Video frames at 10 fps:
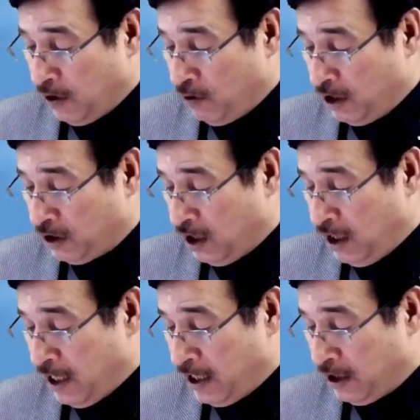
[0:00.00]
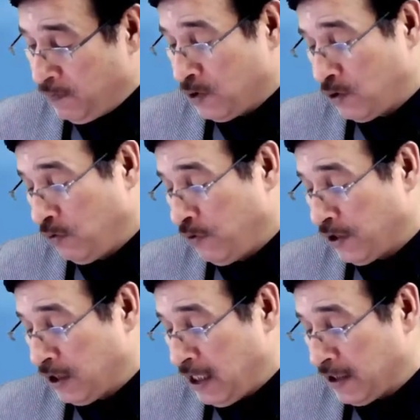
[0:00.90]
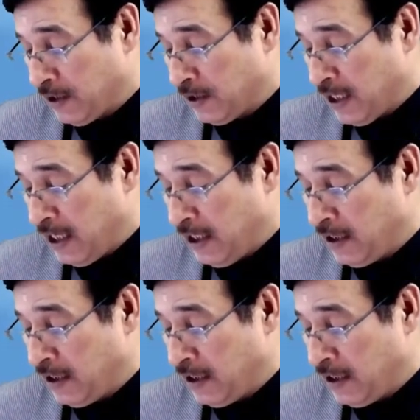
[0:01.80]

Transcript: only 3 items towards the asset side.